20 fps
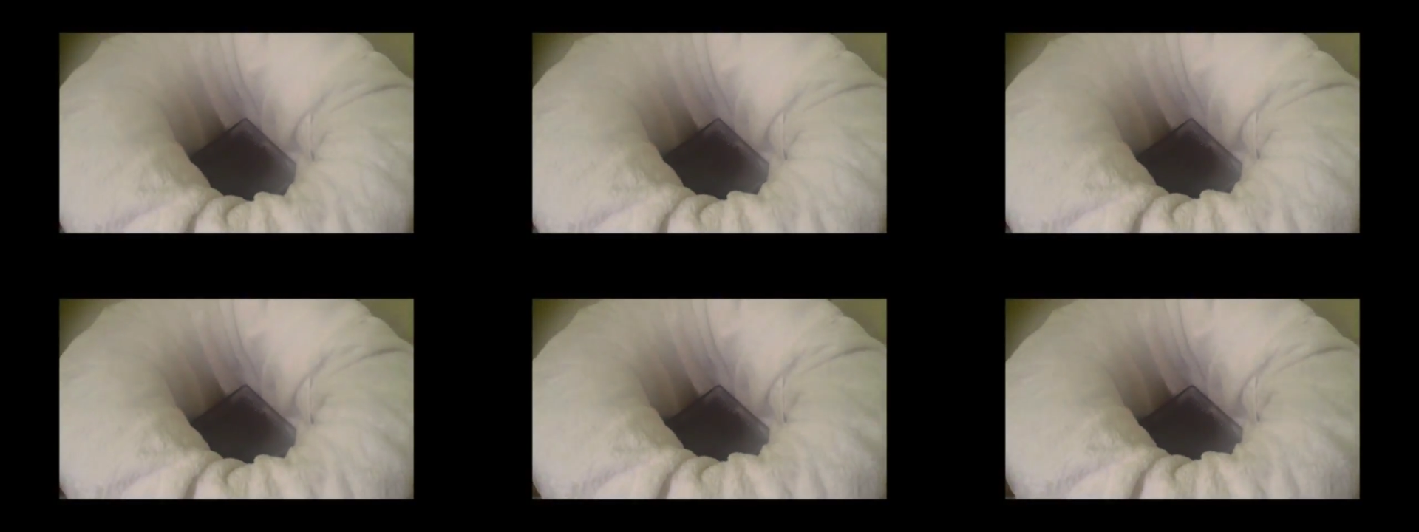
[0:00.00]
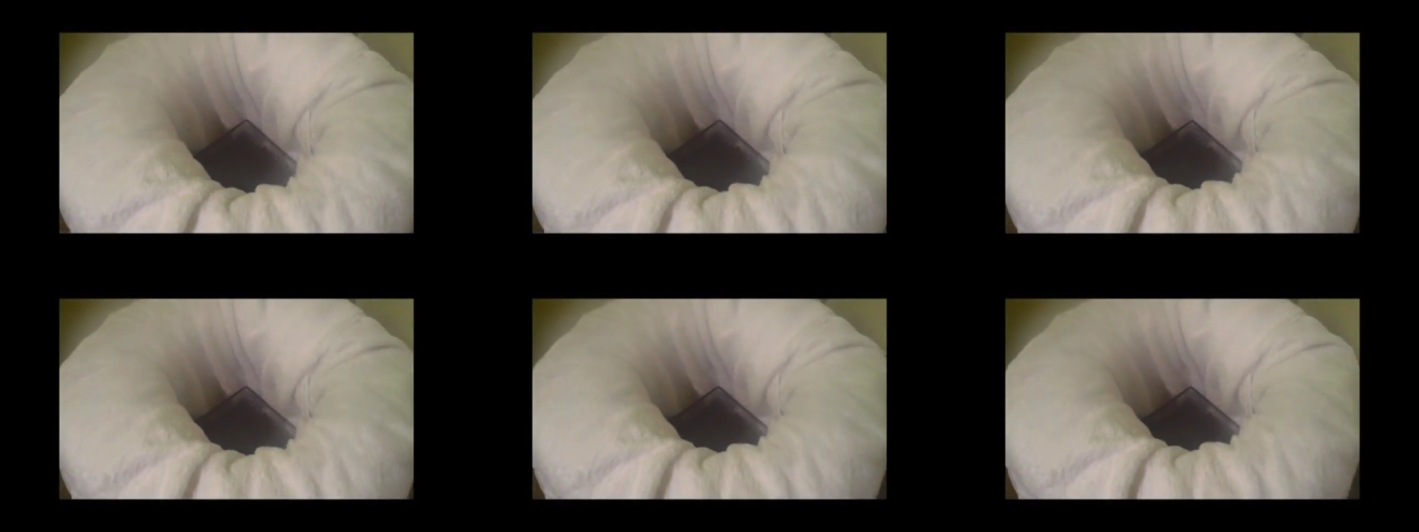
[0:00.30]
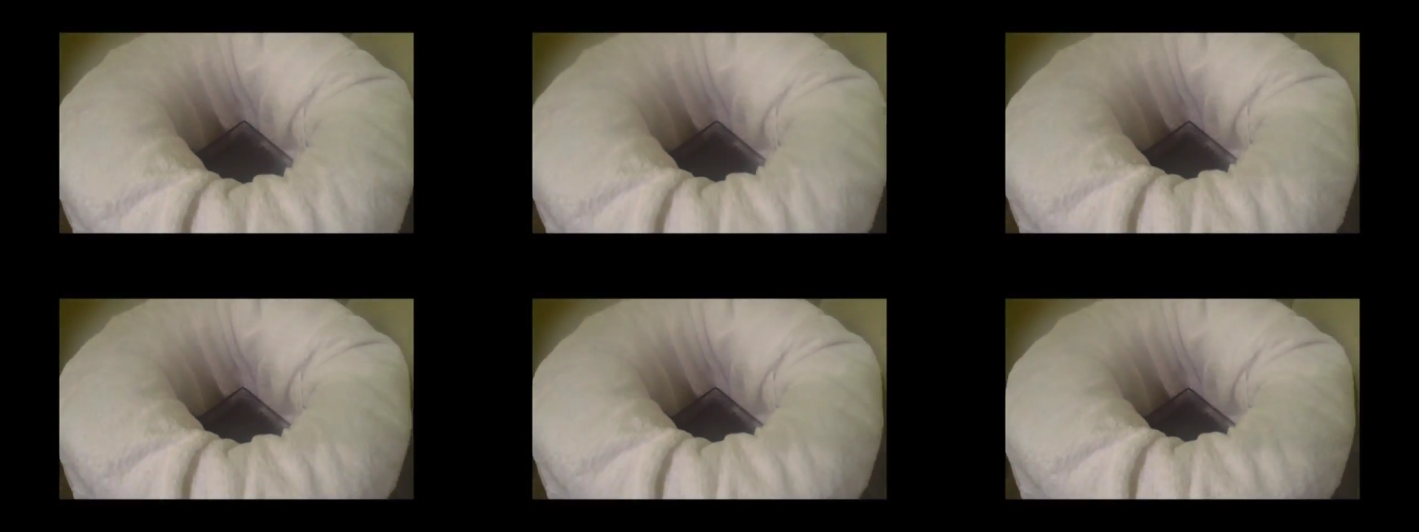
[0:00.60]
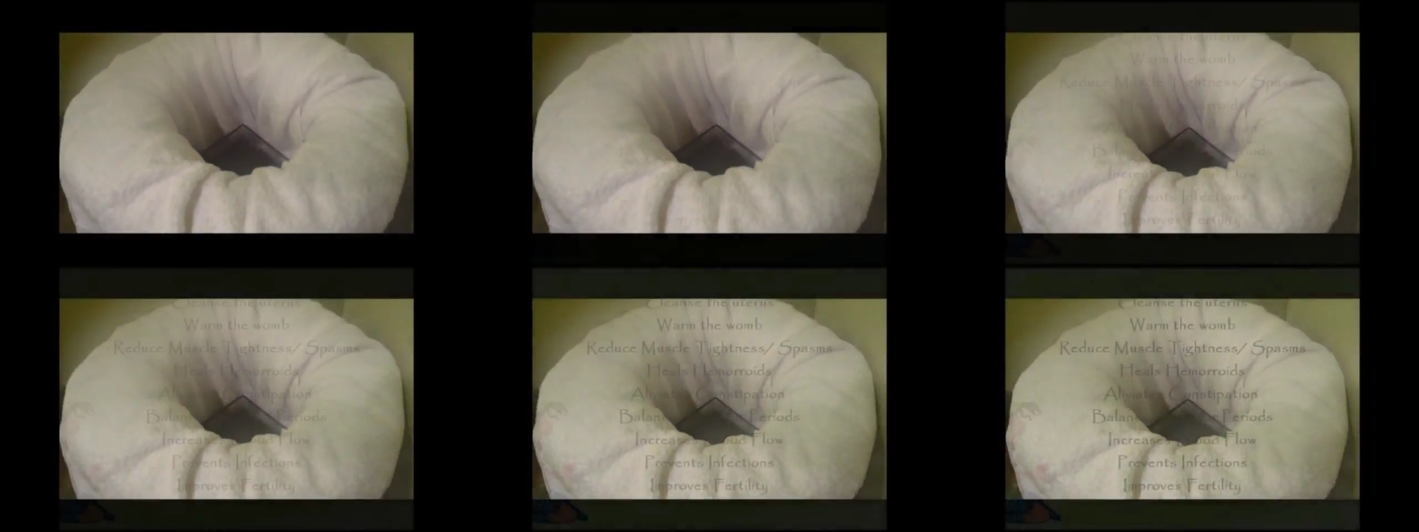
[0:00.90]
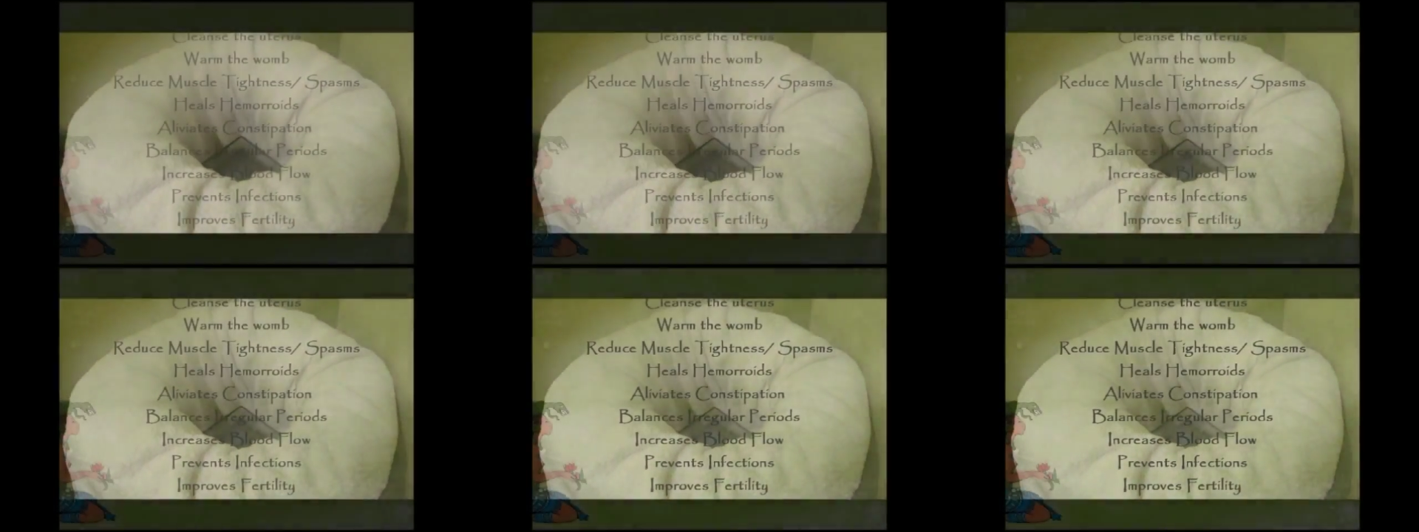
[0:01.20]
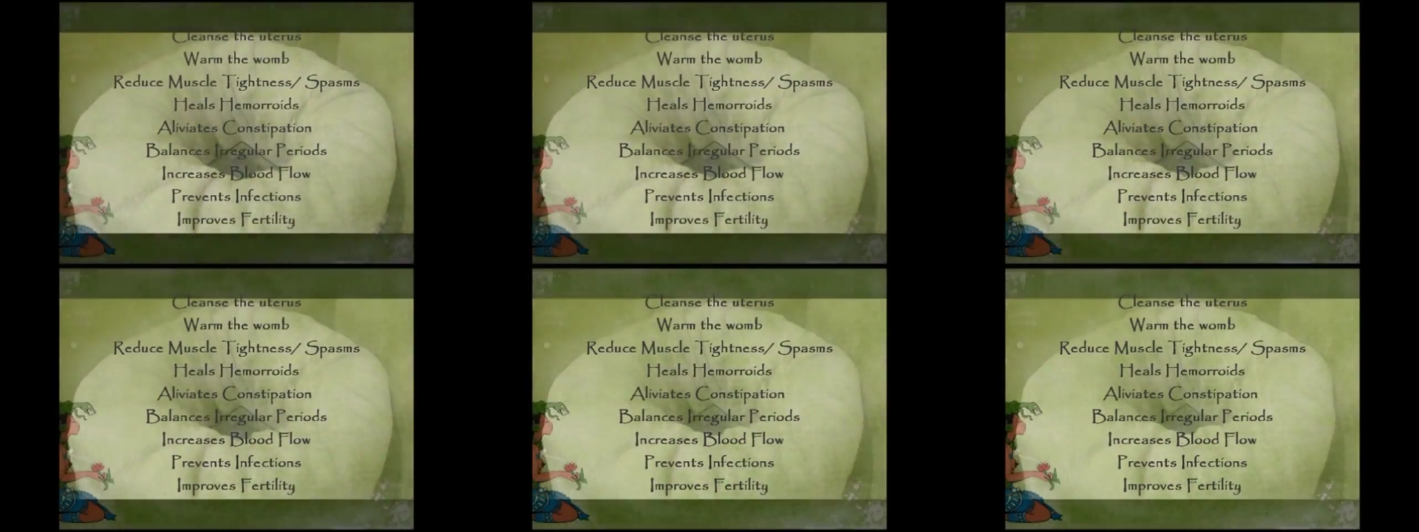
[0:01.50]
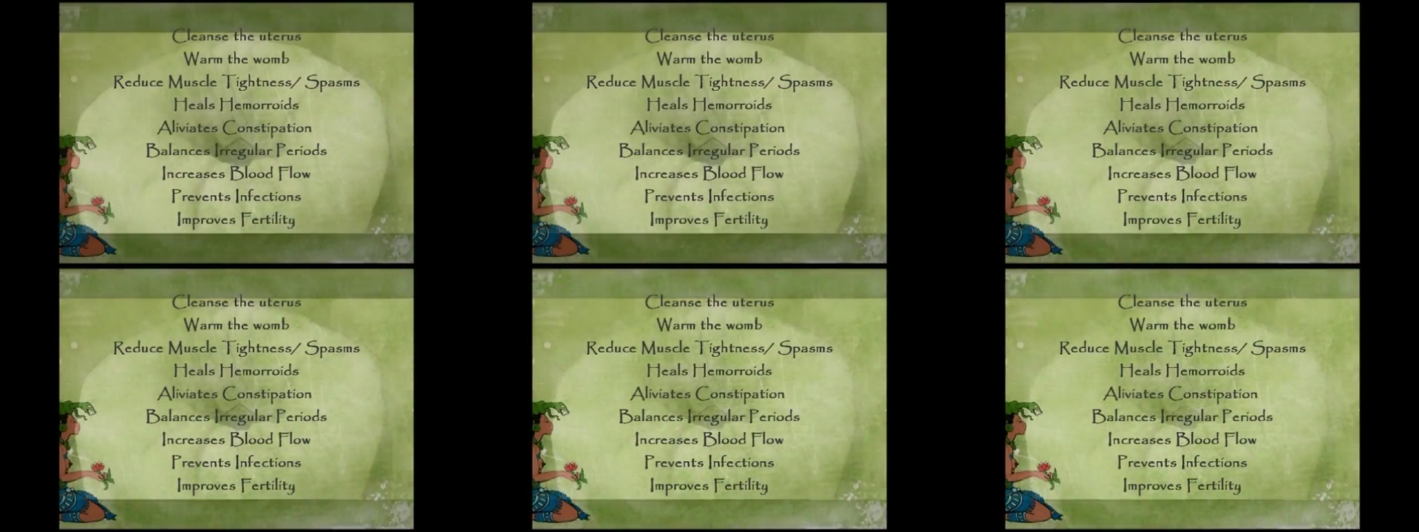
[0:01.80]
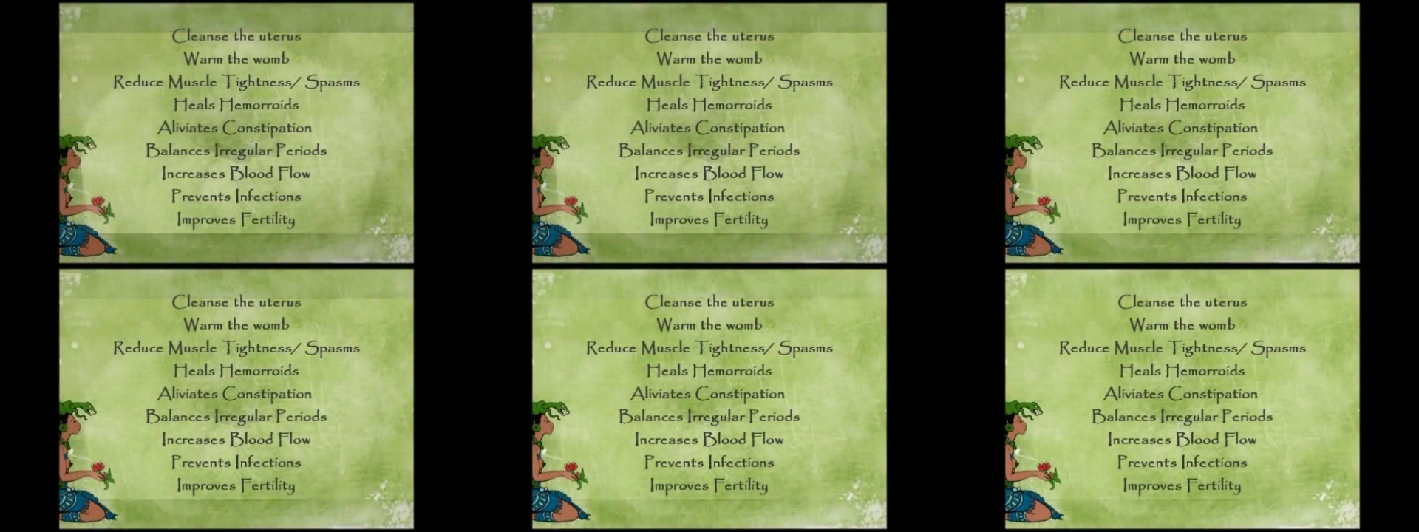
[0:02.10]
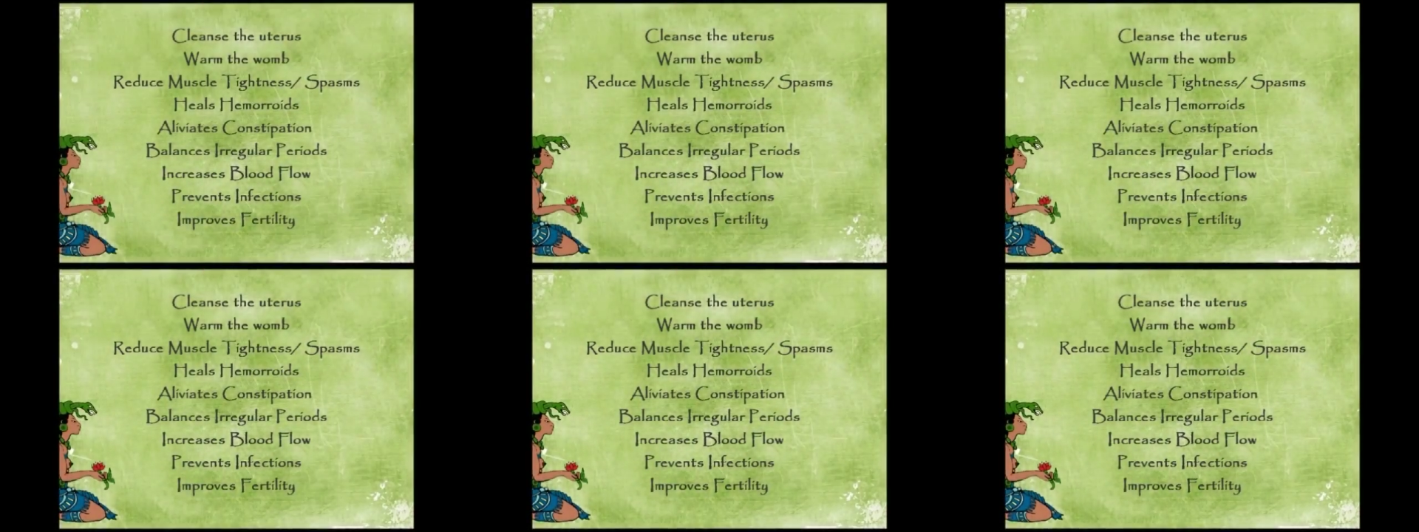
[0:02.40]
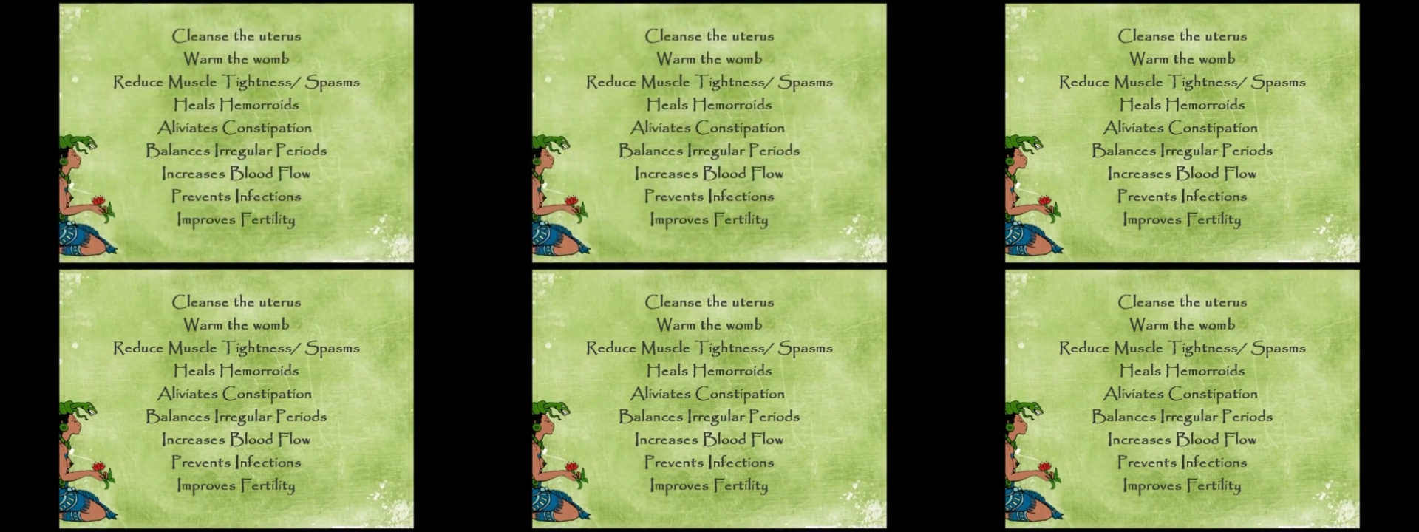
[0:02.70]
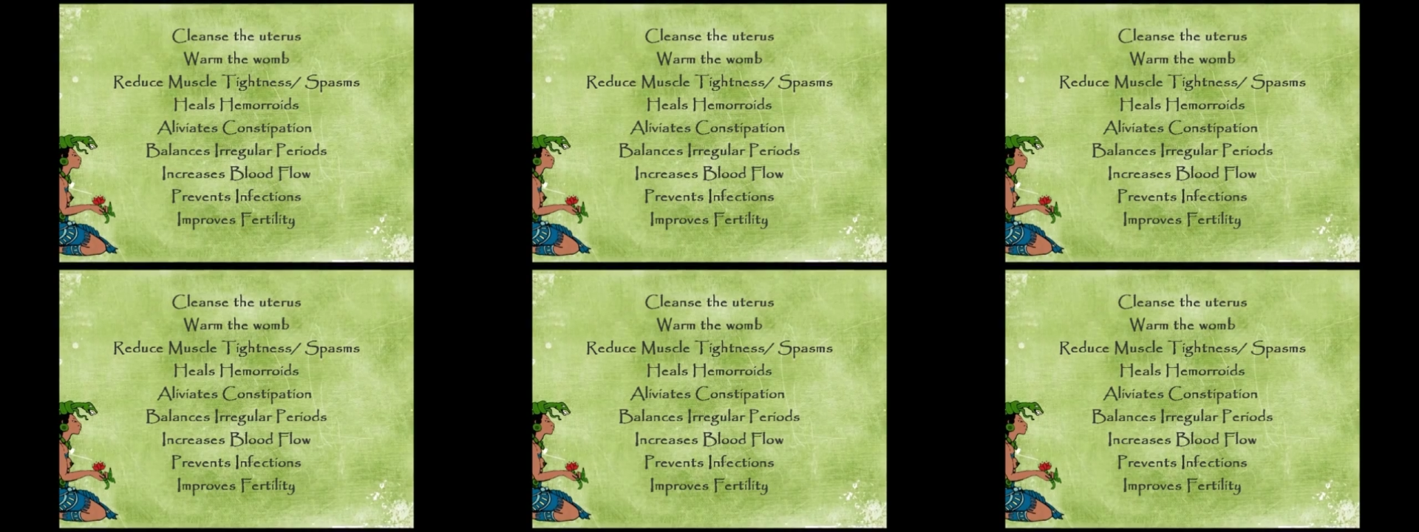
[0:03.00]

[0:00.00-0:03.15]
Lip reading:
Nobody's mouth can be seen.